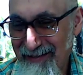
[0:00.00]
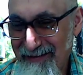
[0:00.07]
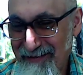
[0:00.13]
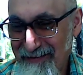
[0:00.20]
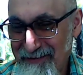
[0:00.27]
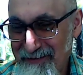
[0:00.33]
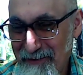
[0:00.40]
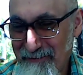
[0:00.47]

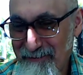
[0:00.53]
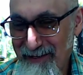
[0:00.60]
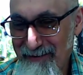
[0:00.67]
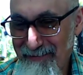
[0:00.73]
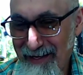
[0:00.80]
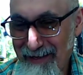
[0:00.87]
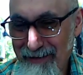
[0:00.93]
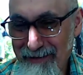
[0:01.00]
Oh no, my
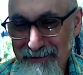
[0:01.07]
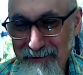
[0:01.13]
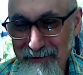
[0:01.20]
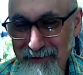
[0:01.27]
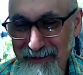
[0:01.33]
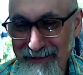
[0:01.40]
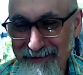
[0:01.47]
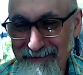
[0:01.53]
bad. It's
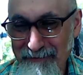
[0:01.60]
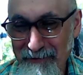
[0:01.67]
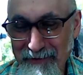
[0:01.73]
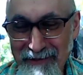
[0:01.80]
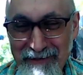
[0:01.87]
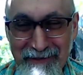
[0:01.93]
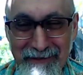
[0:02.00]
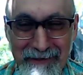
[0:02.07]
okay,
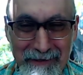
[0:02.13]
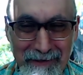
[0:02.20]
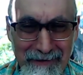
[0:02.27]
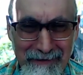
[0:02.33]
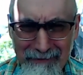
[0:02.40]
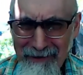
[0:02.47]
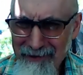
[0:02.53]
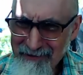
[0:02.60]
Void.
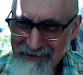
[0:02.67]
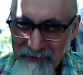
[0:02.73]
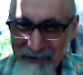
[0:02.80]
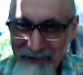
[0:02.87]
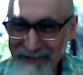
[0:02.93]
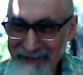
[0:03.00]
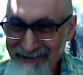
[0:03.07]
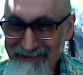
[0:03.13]
It's
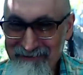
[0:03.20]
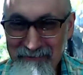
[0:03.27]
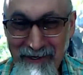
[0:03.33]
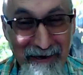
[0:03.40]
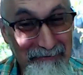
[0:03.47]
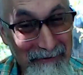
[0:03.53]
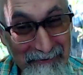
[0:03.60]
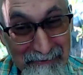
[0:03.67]
okay. We
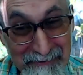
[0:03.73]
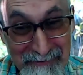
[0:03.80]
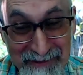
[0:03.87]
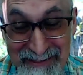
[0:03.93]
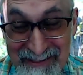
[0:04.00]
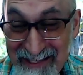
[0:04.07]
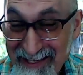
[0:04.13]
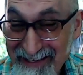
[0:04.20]
haven't
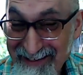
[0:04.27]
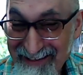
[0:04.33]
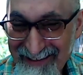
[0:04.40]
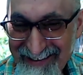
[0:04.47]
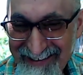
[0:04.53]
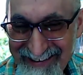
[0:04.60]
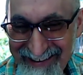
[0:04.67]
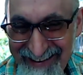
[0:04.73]
really said
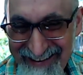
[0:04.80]
anything.